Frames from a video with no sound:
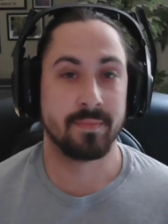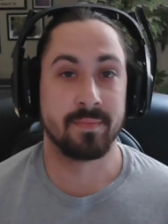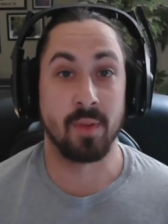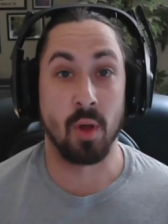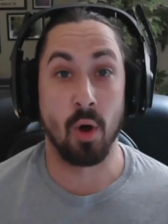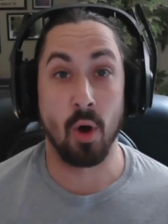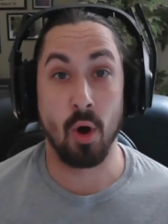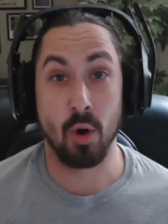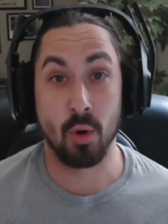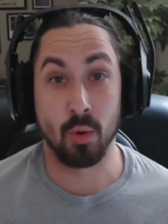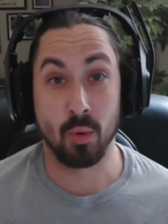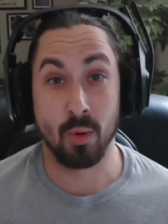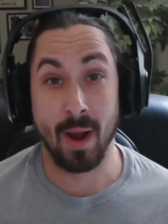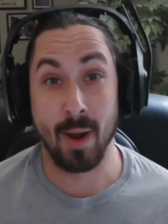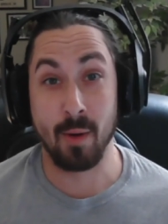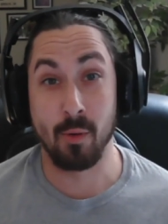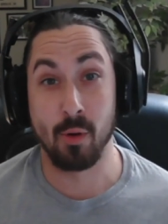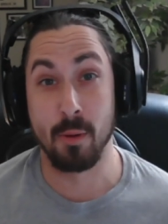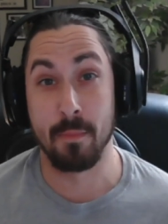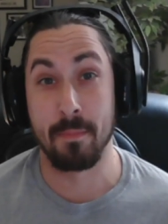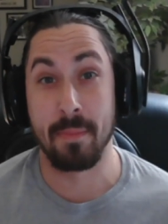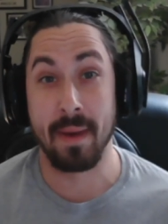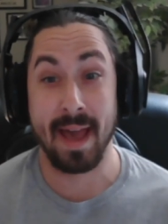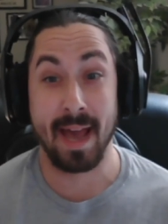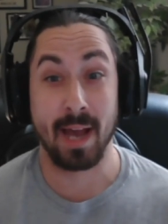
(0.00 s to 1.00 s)
All right,
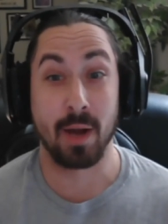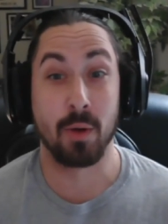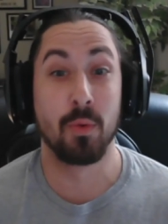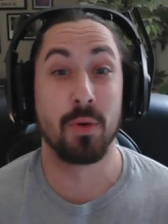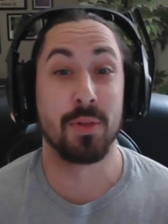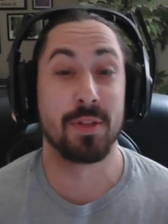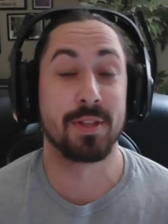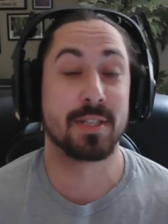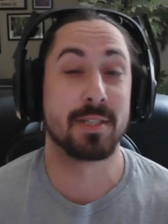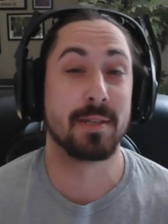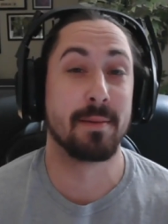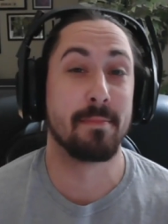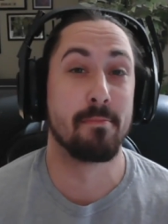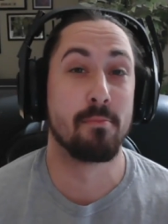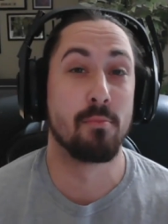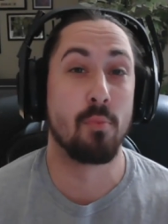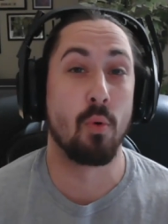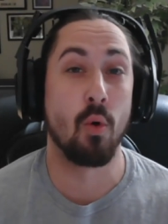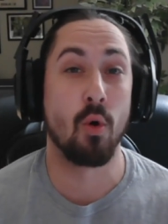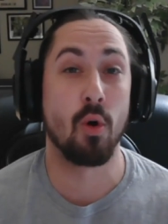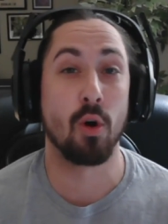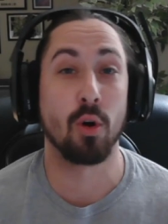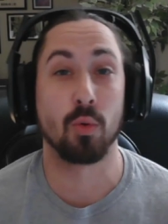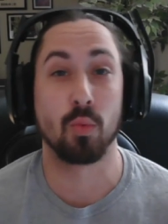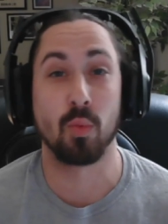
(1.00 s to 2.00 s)
we're back with some
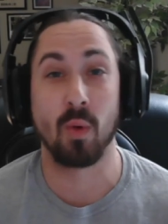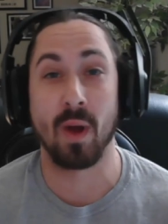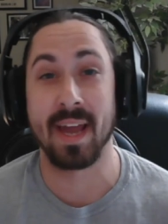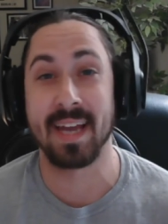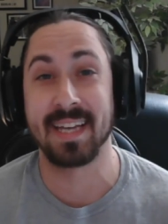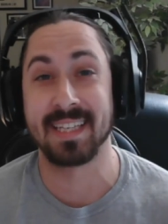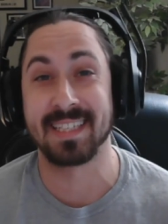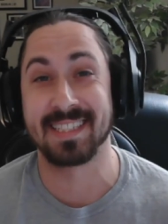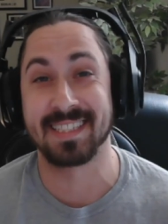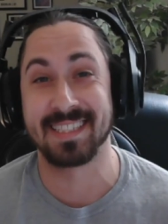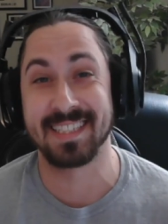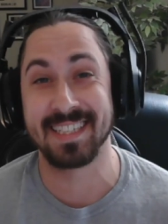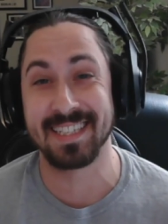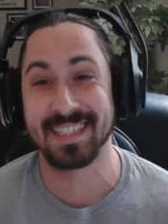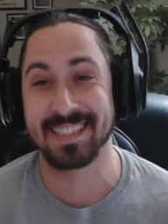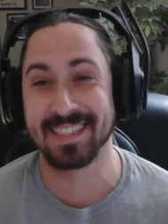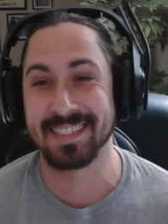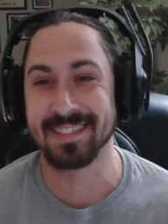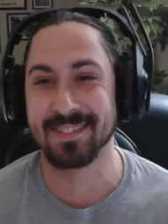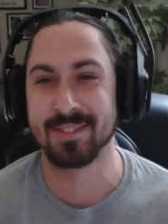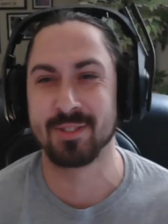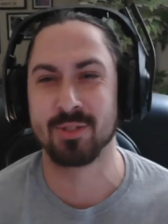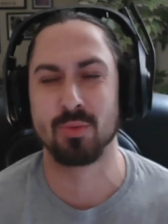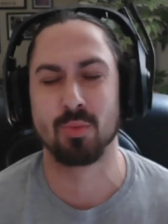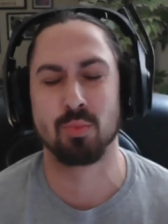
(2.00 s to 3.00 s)
more ranked
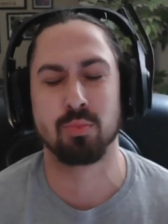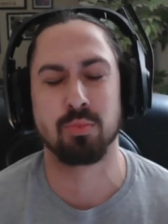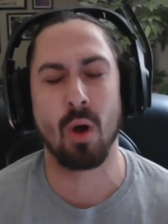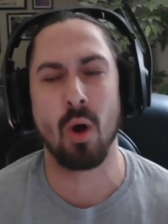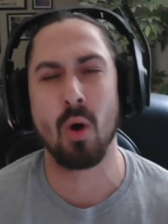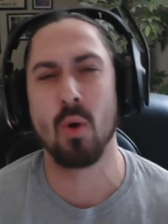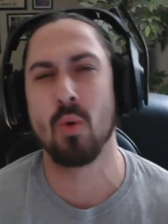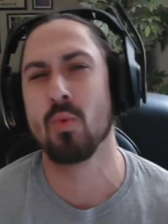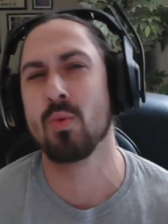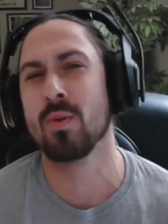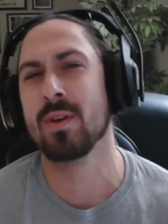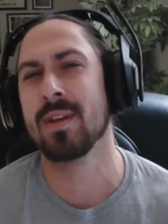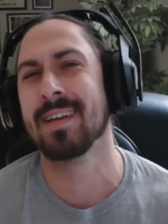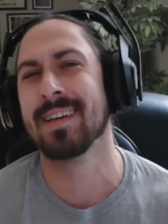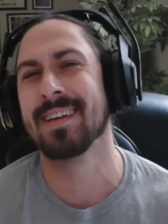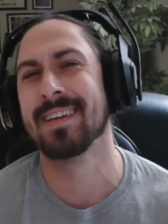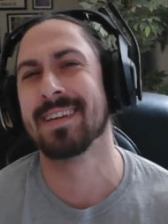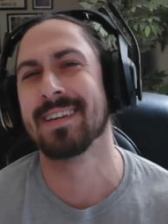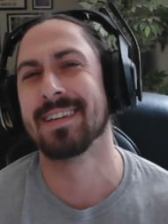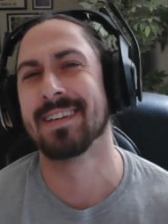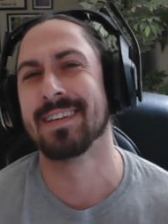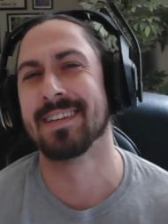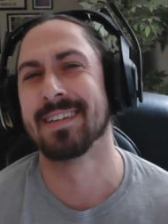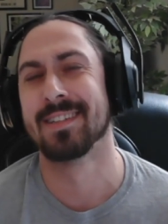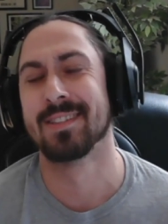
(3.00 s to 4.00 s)
seasons road
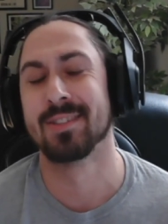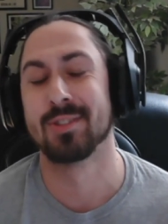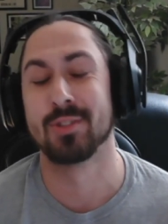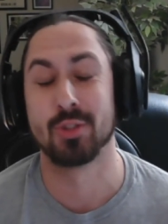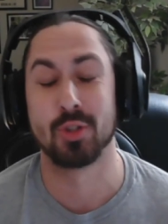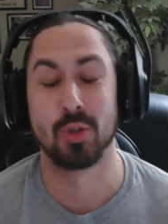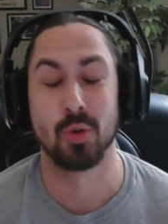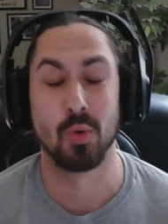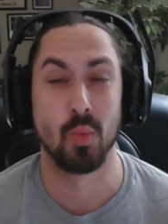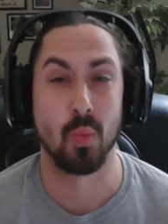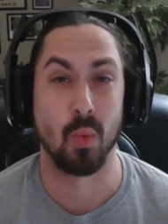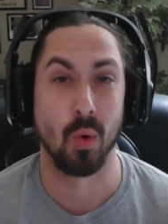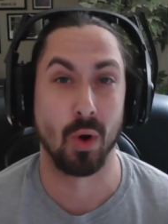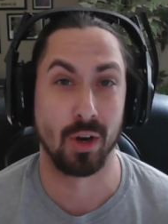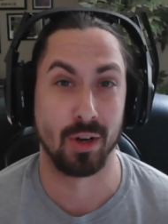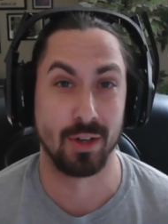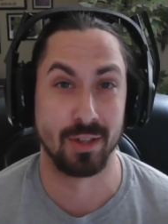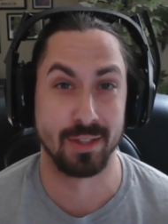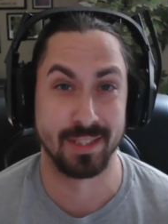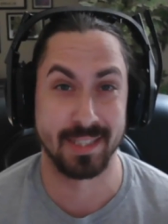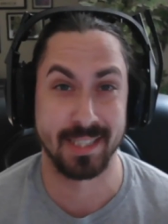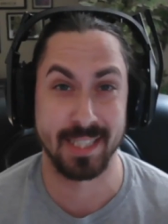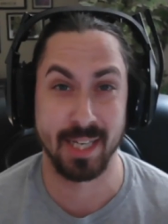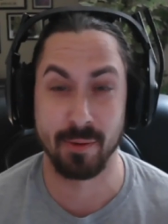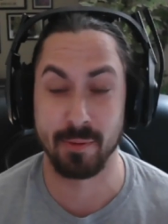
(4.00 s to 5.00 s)
to
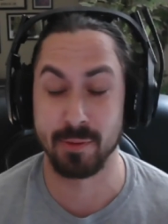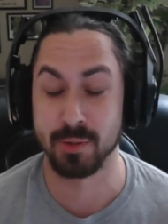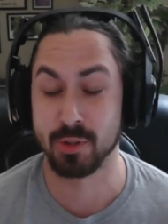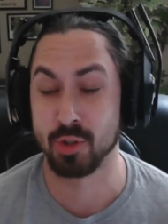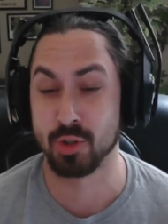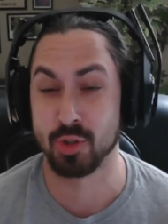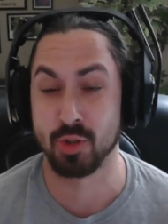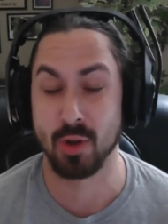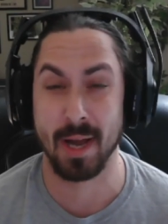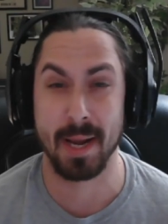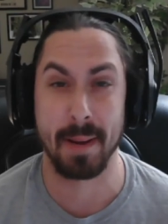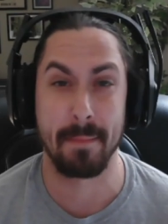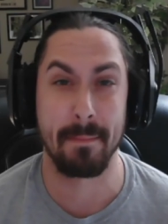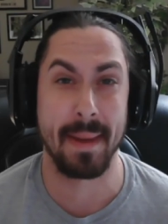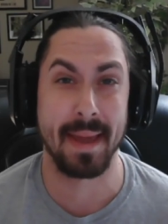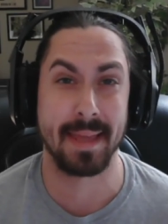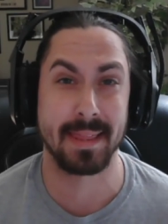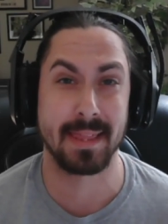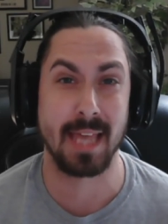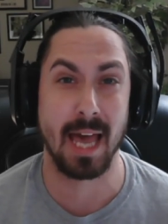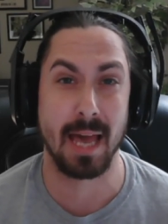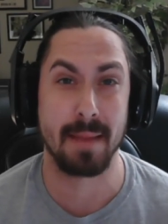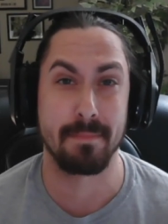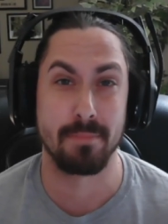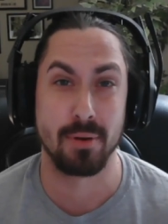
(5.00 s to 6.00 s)
World Series. We're trying to
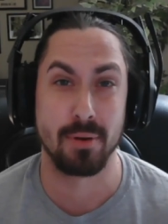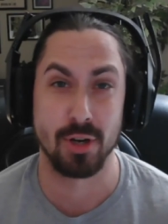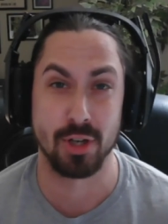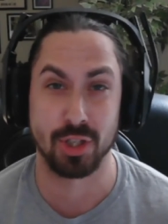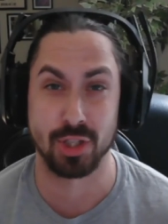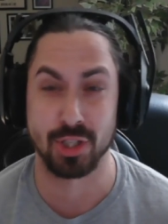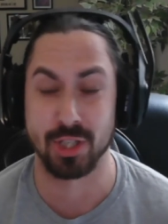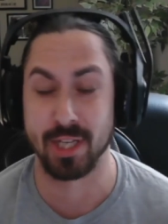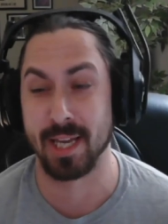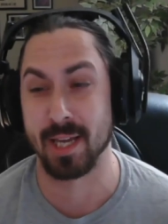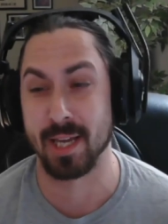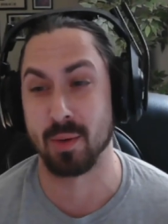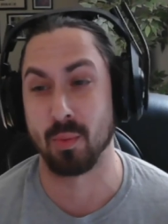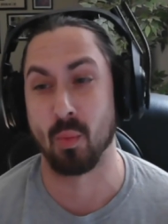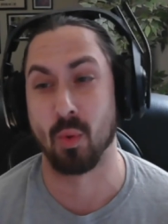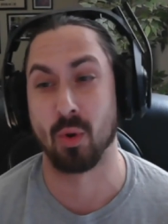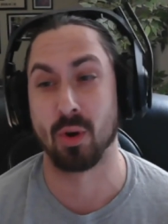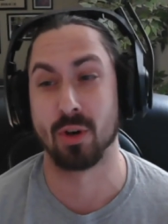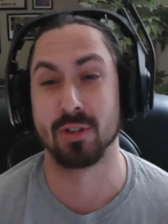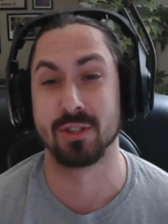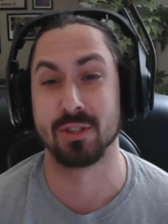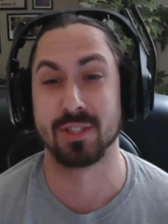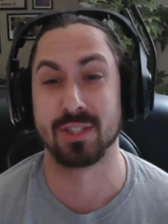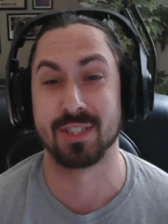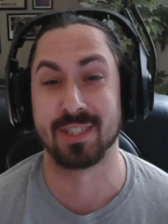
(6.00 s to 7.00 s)
make that push to hit
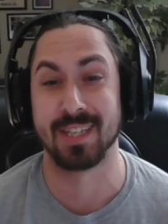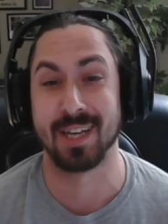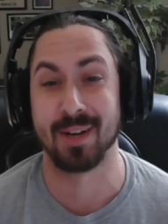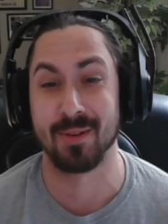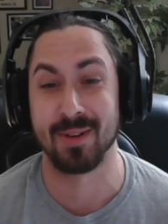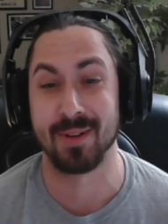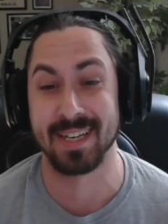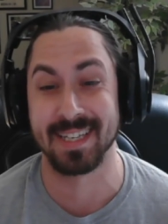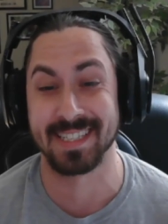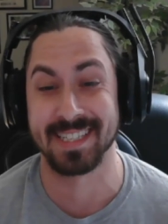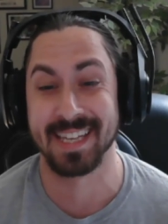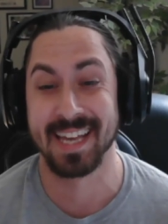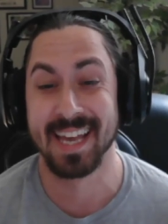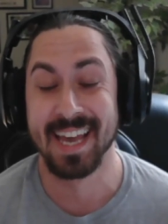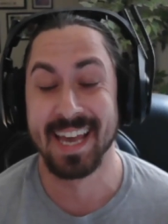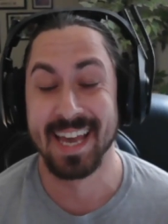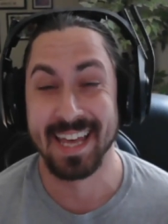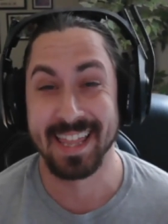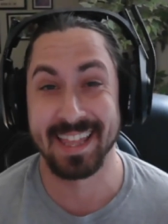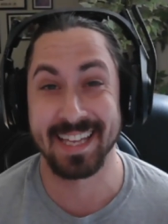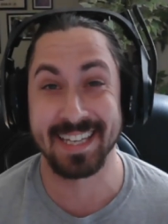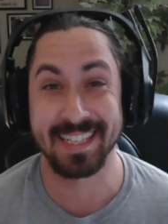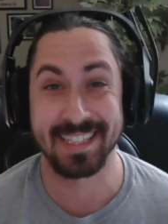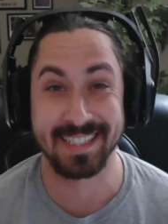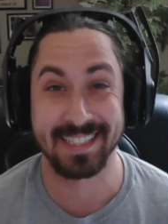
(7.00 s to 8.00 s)
World Series
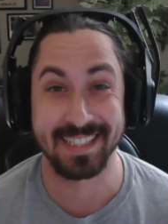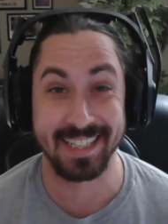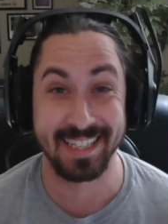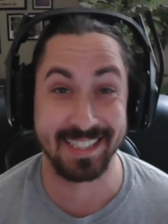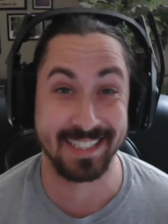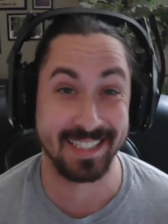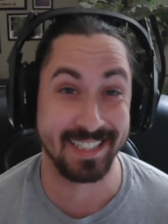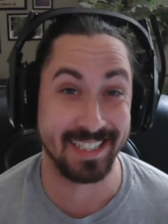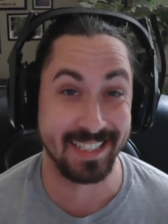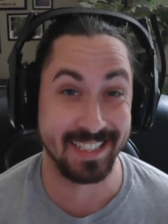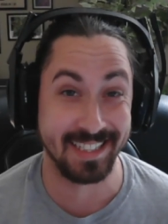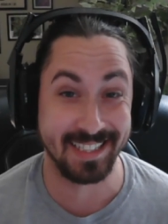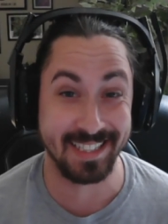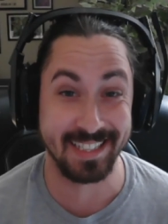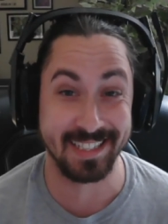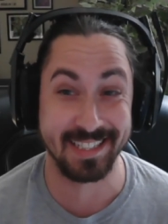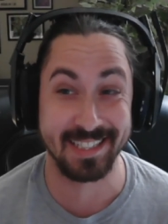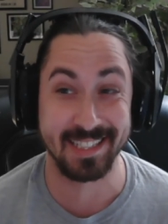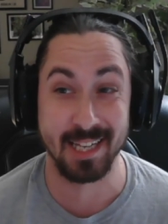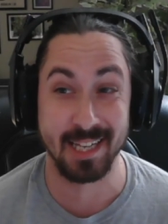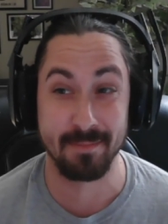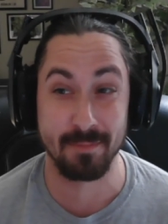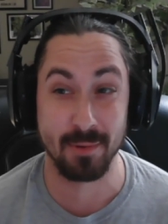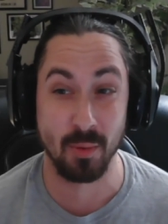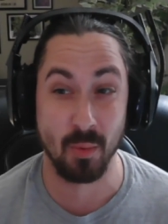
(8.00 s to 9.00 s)
this season in season
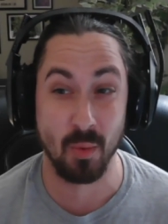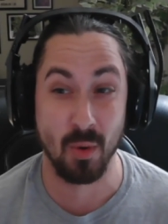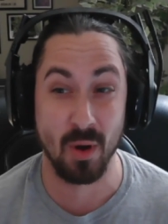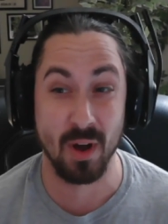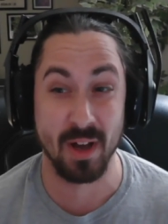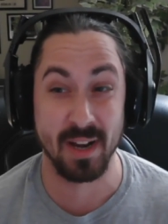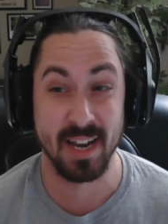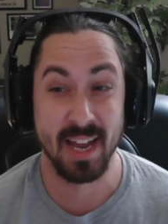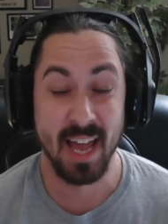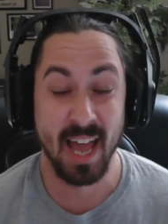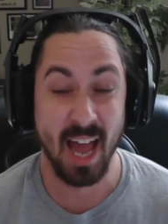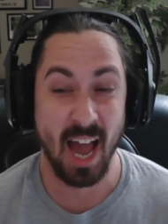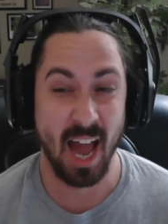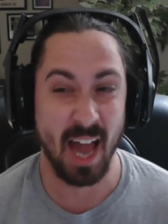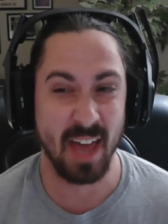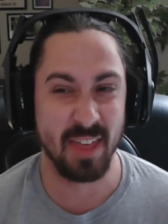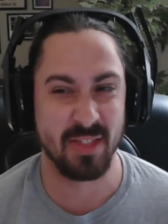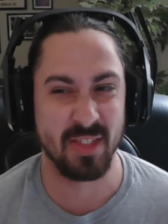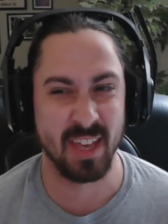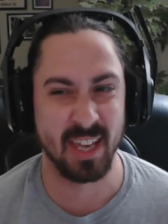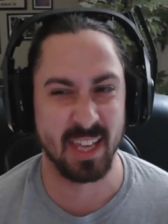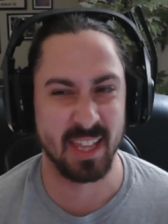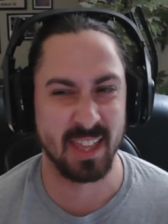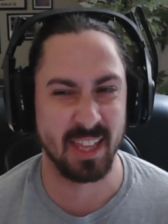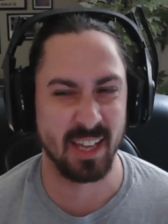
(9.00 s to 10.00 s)
number one. I
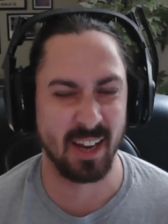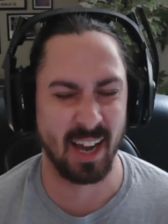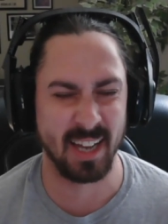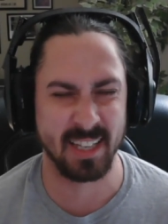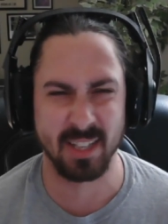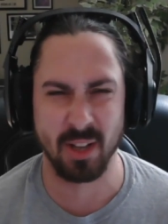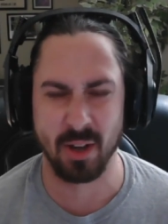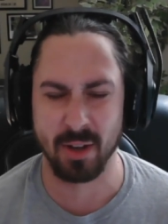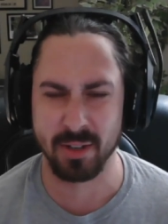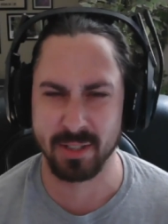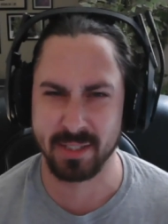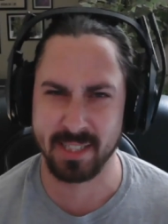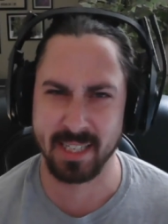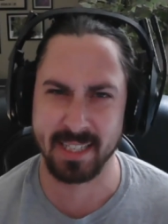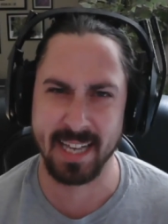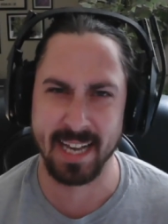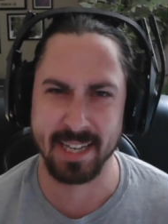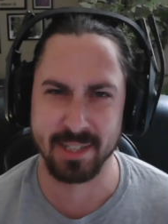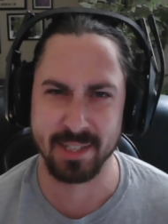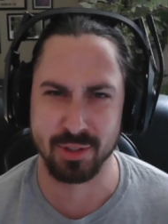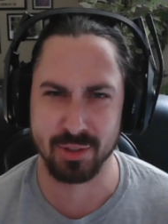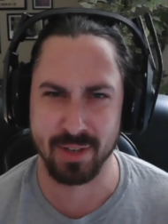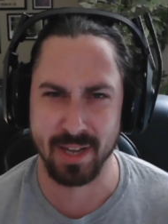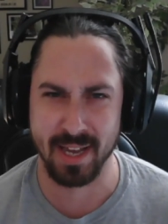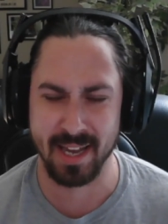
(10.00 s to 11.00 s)
think there, I know I said
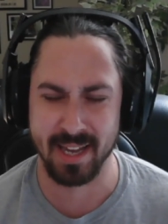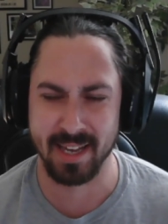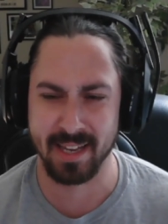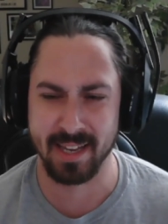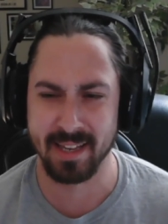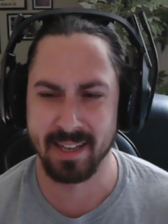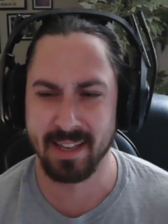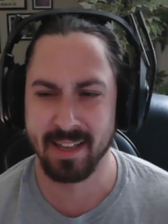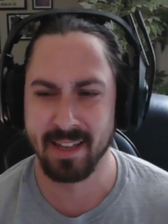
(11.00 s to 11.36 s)
yesterday